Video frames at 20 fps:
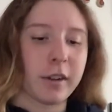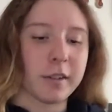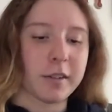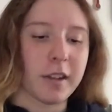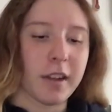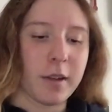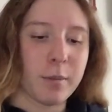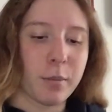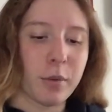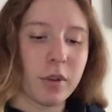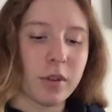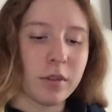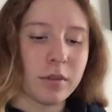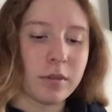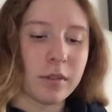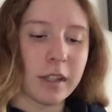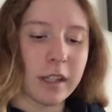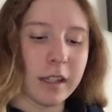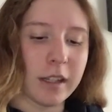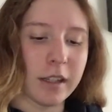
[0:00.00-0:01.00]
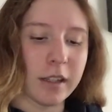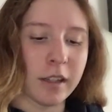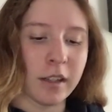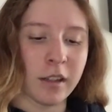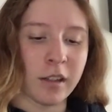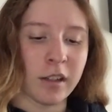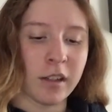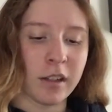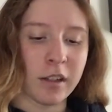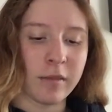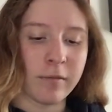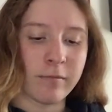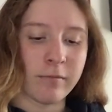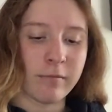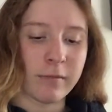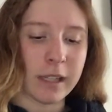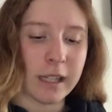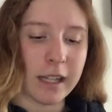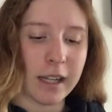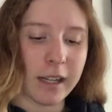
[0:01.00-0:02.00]
example, and,
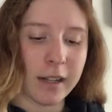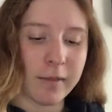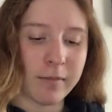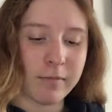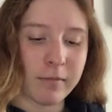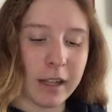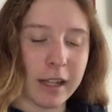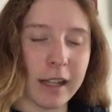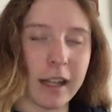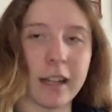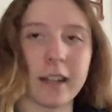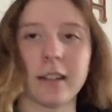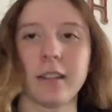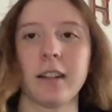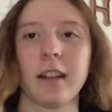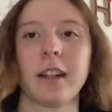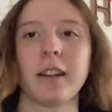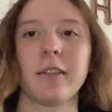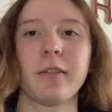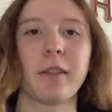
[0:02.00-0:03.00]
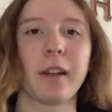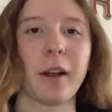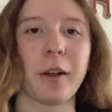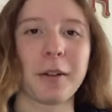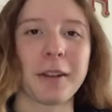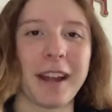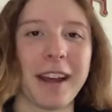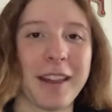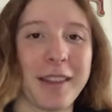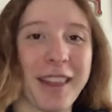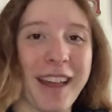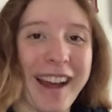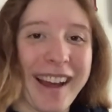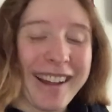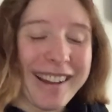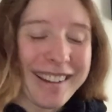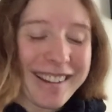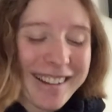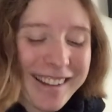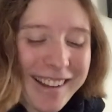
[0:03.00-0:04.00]
yeah, I failed at
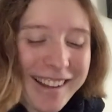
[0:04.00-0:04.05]
that.